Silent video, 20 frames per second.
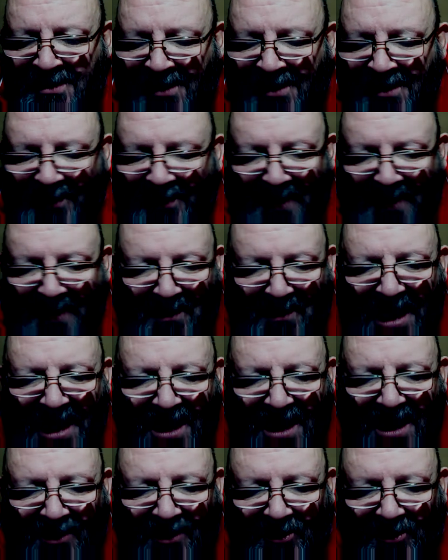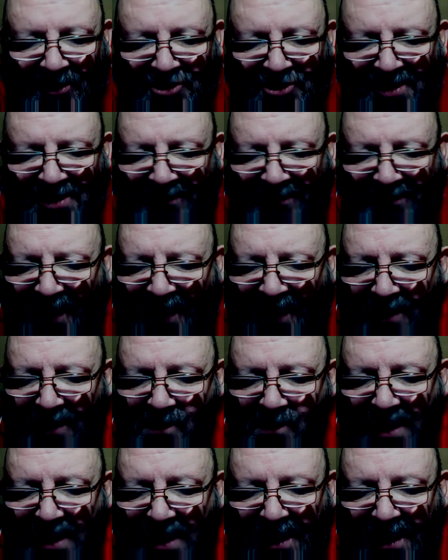And my mate goes, "She
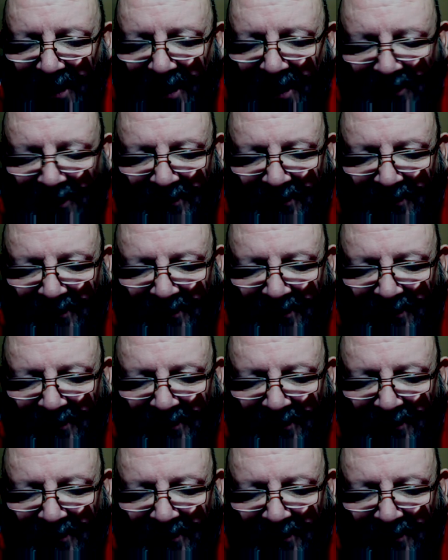found it."